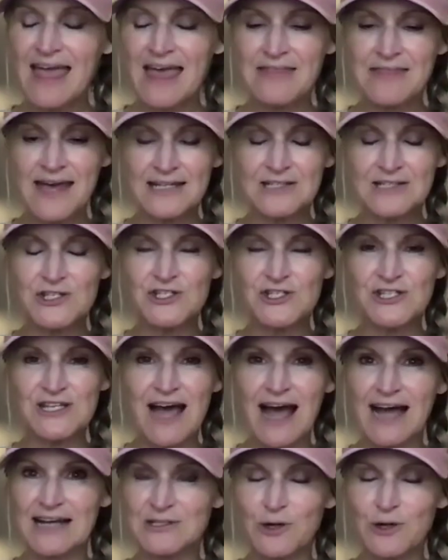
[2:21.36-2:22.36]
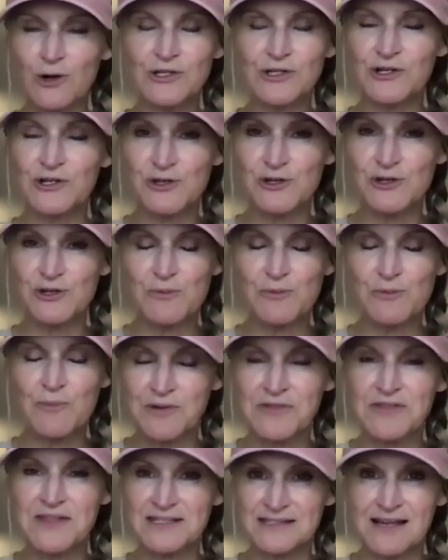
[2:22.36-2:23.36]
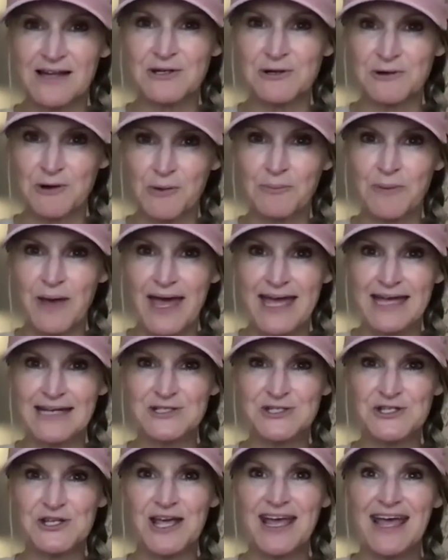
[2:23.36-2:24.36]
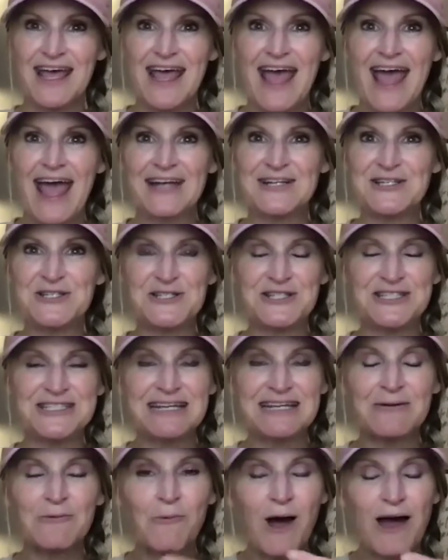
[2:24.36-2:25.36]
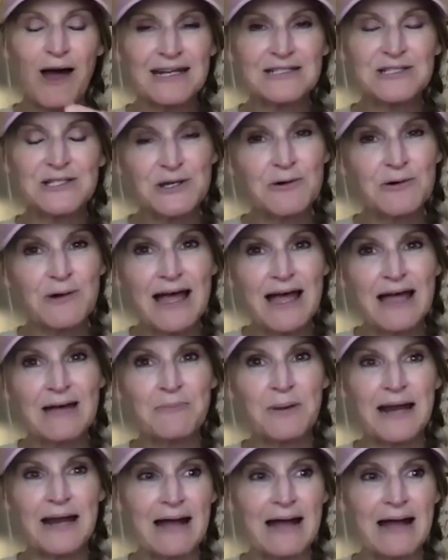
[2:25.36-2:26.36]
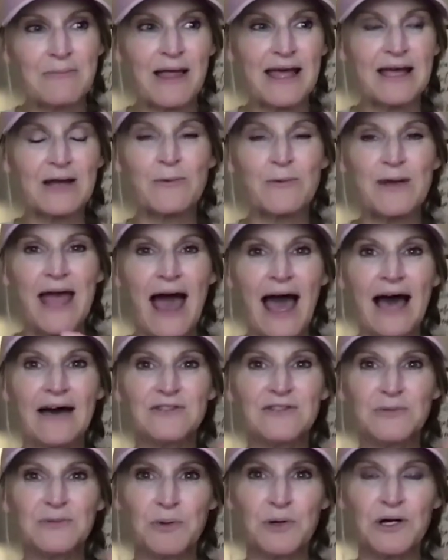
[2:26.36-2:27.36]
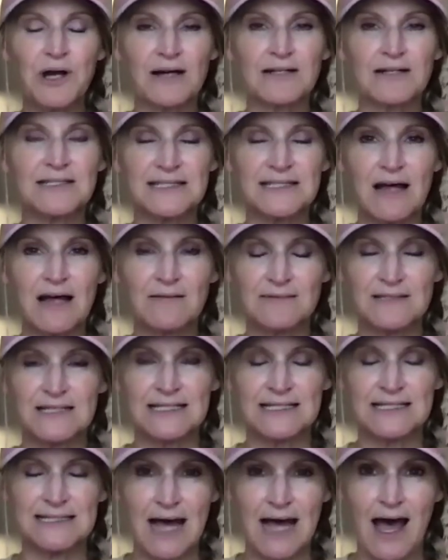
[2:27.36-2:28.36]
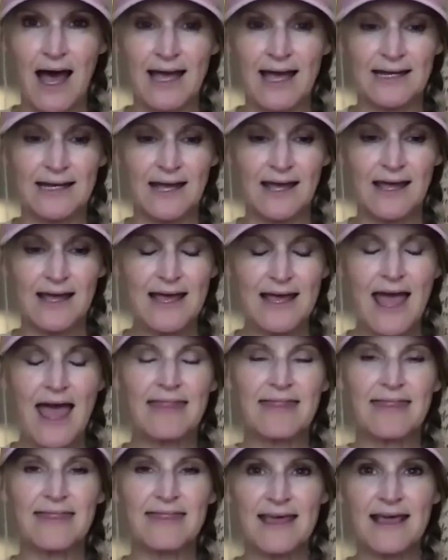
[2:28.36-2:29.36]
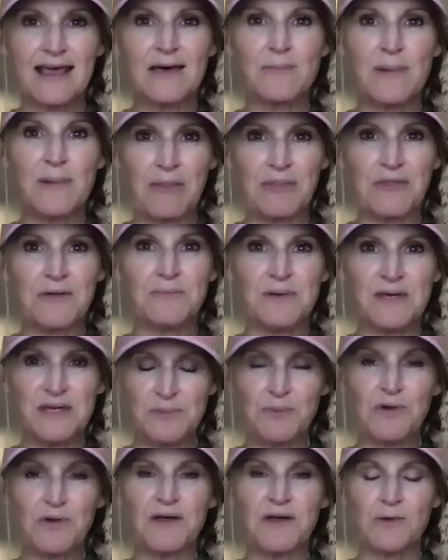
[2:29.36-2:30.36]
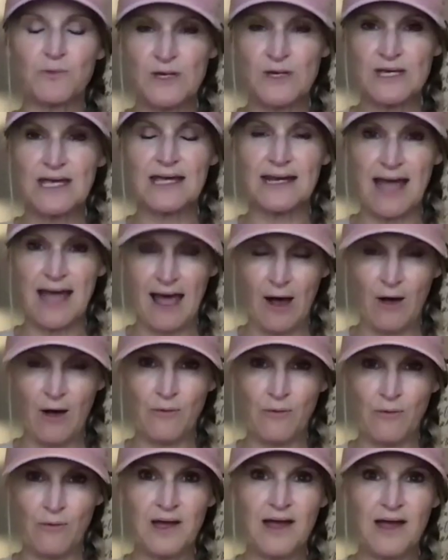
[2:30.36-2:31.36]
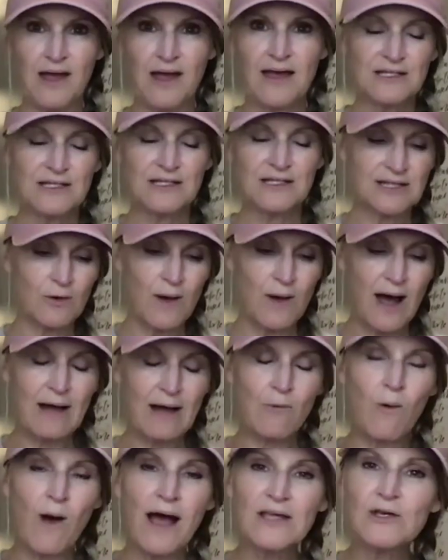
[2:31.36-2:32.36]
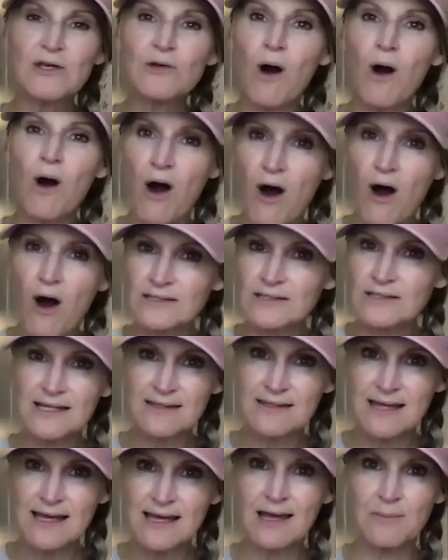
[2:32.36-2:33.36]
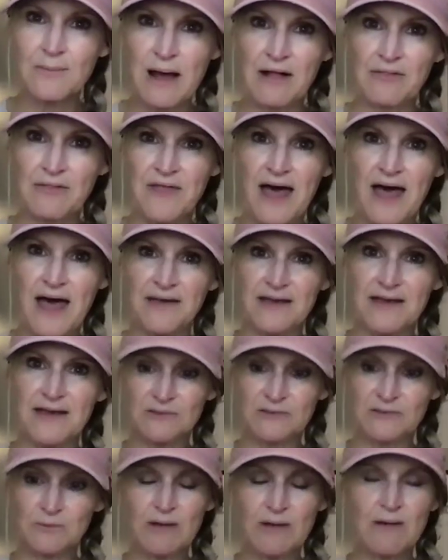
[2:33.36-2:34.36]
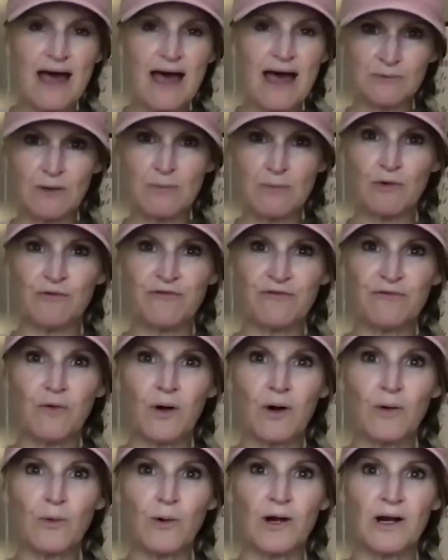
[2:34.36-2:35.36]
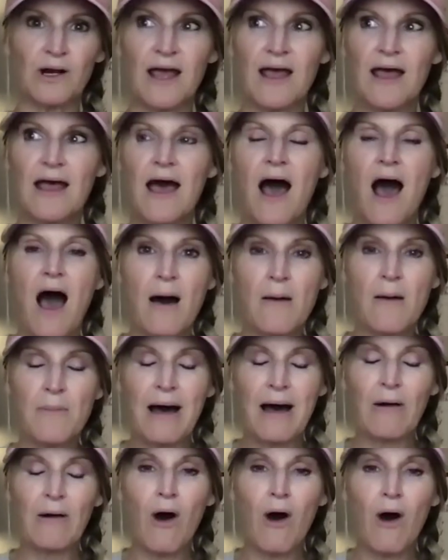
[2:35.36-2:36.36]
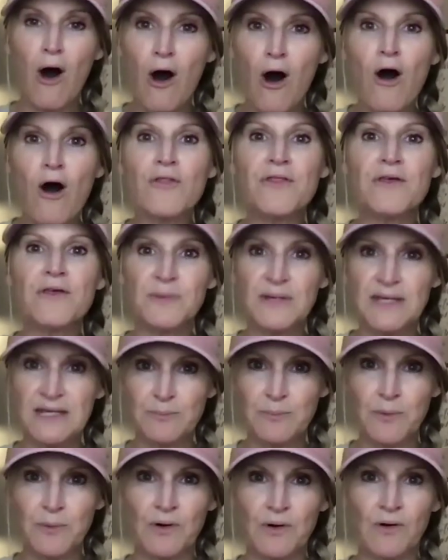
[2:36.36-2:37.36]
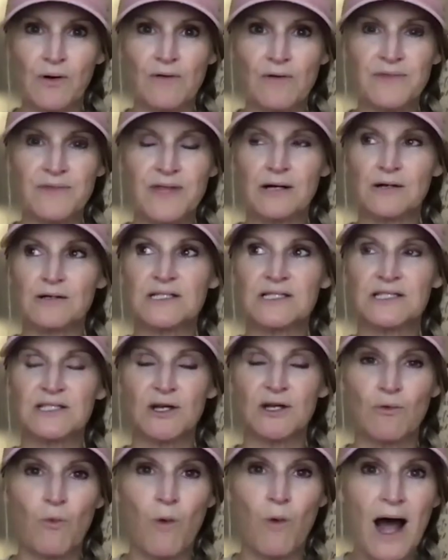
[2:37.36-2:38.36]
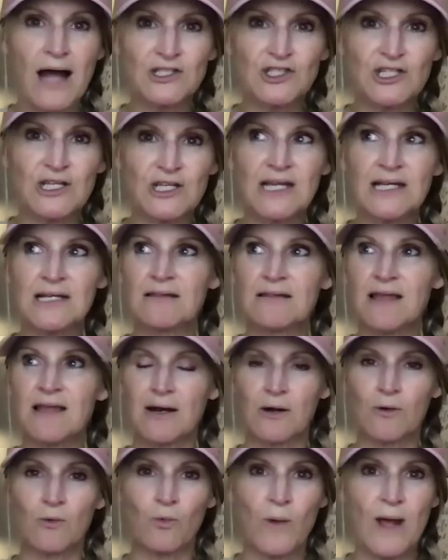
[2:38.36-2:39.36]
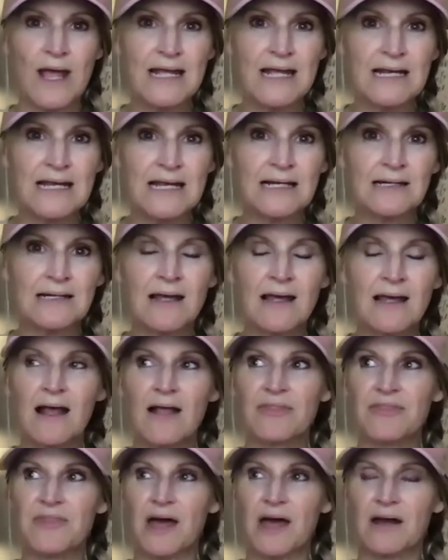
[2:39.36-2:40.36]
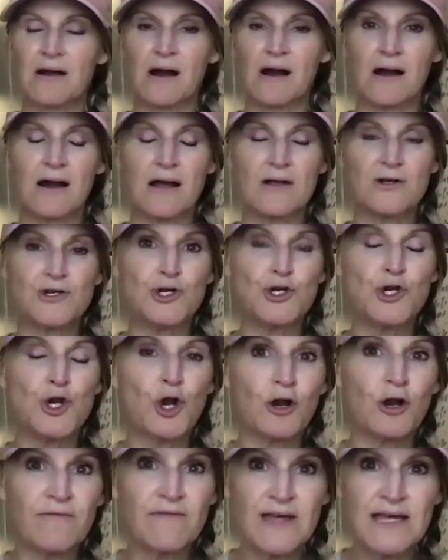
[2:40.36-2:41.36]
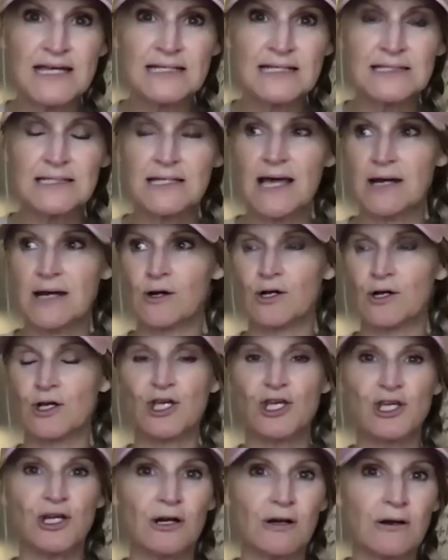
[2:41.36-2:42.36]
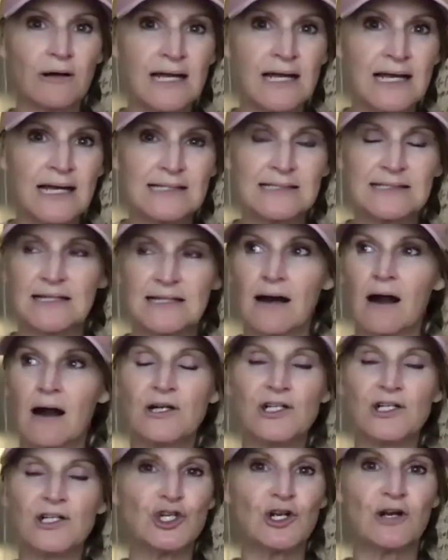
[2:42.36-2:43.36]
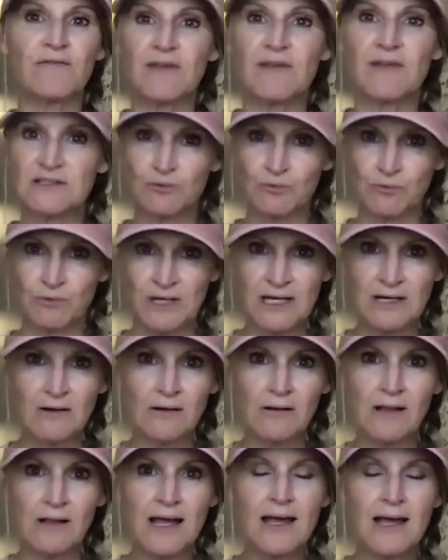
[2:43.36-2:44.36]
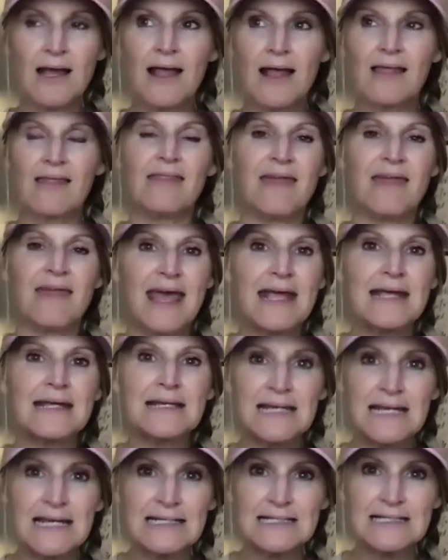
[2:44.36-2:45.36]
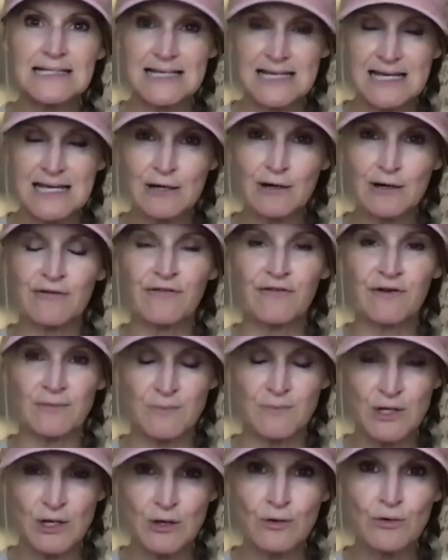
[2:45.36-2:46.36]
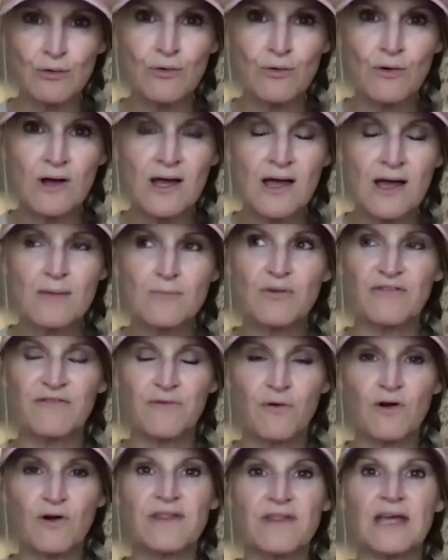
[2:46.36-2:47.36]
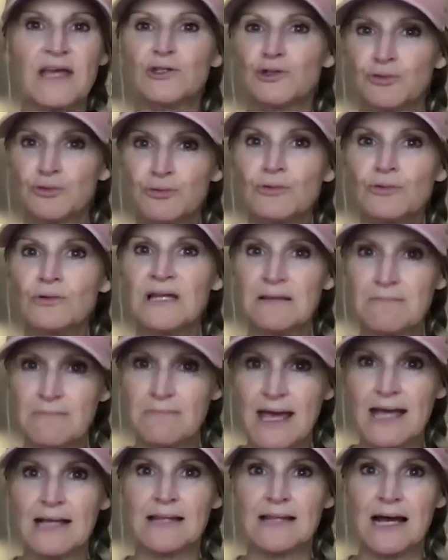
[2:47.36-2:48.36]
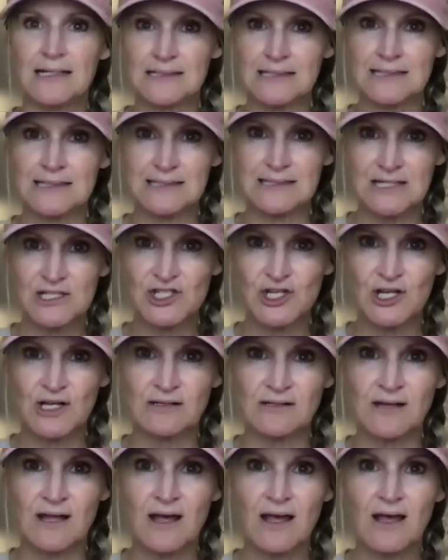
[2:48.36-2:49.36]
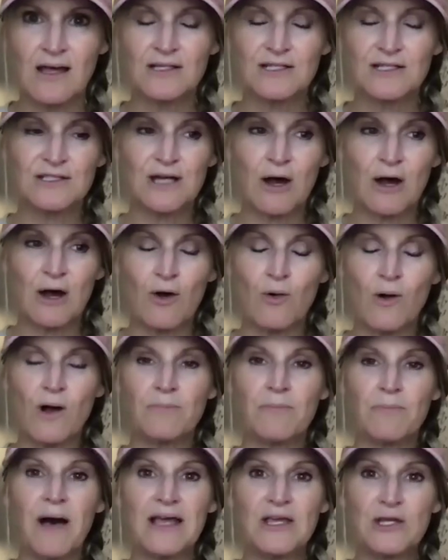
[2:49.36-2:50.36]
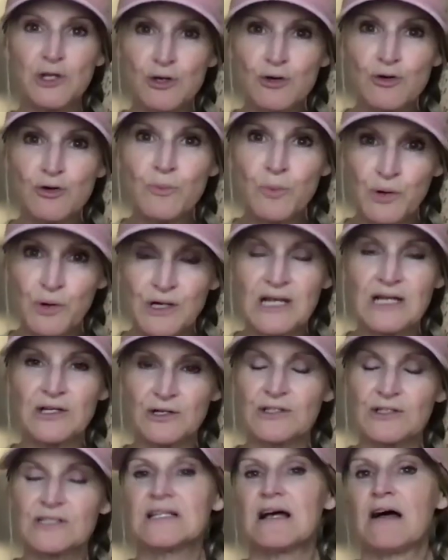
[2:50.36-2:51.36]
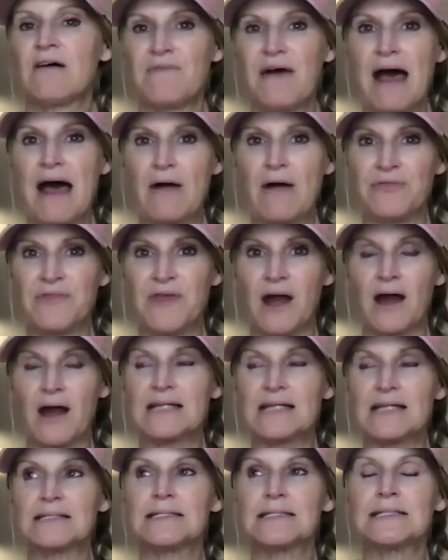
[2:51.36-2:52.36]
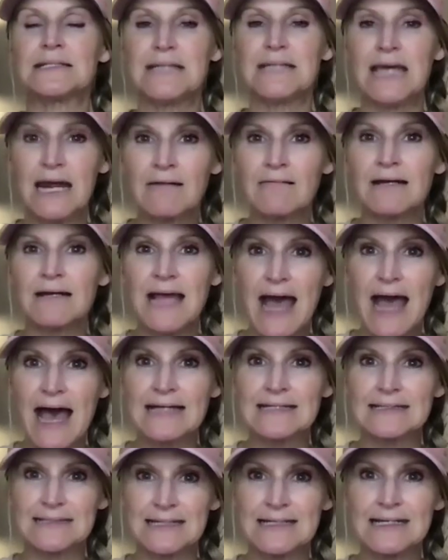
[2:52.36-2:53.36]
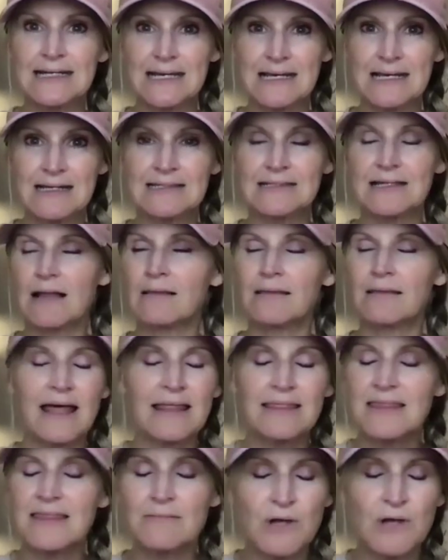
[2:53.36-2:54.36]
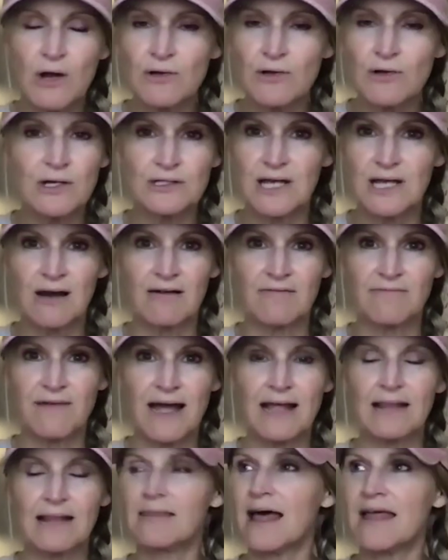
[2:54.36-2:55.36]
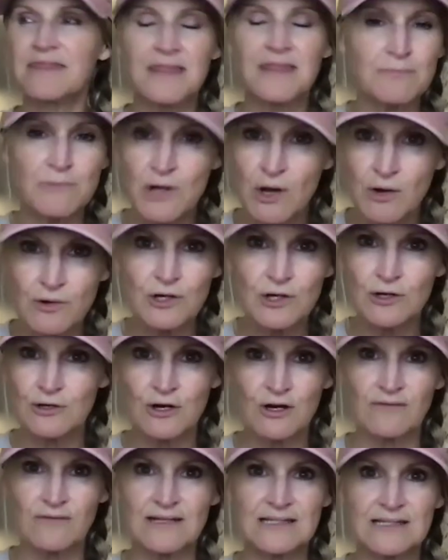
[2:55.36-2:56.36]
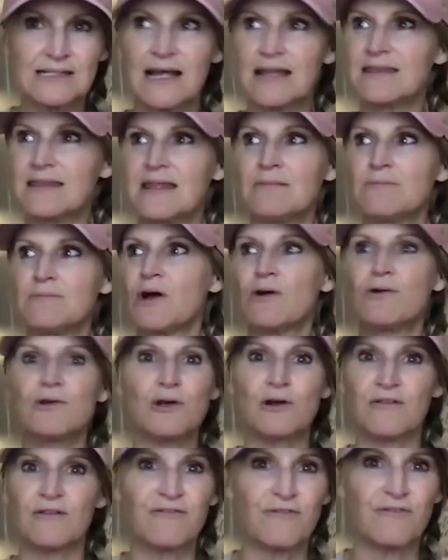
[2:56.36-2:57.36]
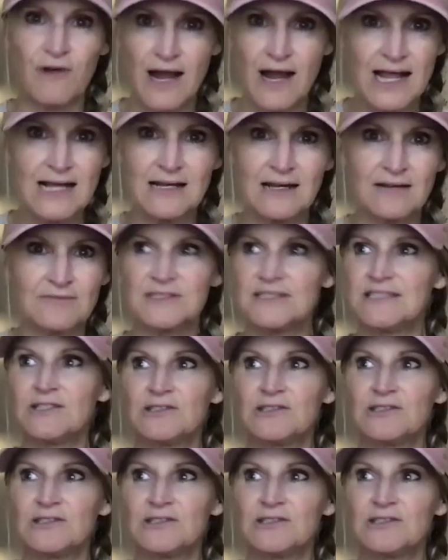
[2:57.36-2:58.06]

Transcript: And then I told her, you better put this on your own page. And she didn't want to do it. But I'm like, we have to put ourselves aside and think about the people that we can help. So I want you all to think about that as we move forward, about all the people that are still watching, that are waiting, that are nervous, that are curious, that aren't sure if it's real. They need to hear from you before they truly make that decision. So by you putting yourself out there, as scary as it is, let them know you're terrified. Let them know you're nervous. Let them know you're afraid